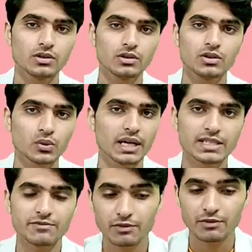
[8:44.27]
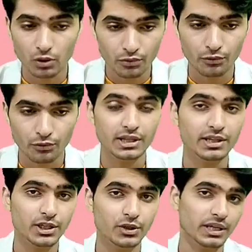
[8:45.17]
So guys, we will go for the
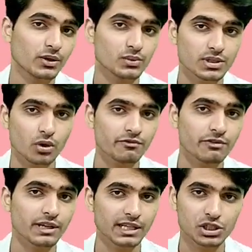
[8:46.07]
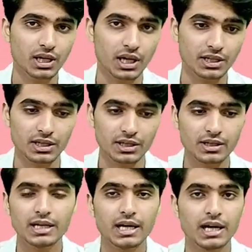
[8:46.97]
radiodiagnosis of achalasia cardia here,
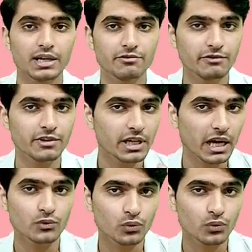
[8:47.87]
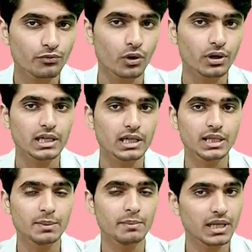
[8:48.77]
and we have to go for
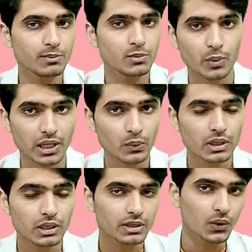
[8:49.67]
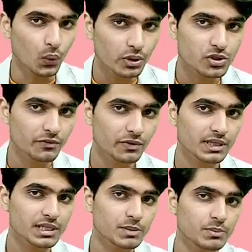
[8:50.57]
the barium swallow. The whole
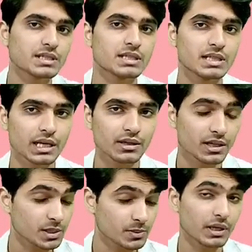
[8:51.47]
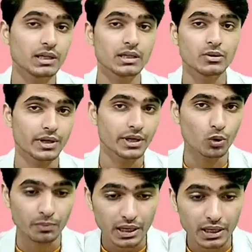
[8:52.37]
esophagus is being stained, is being
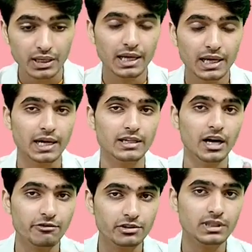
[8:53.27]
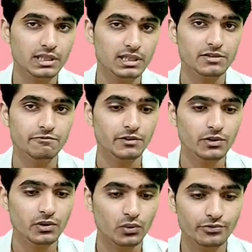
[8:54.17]
radiopaque, and after this we
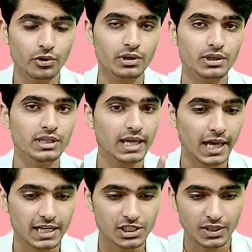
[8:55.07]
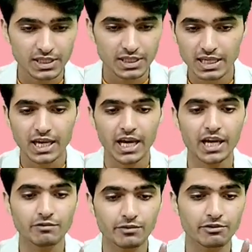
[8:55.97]
will go for the x-rays, and
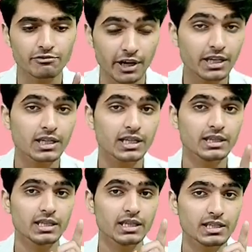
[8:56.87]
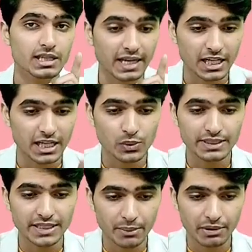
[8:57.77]
we will find there is a gradual
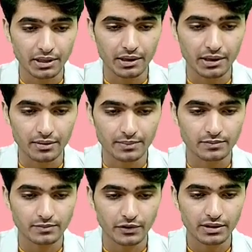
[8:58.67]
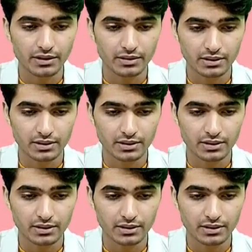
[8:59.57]
tapering here, right?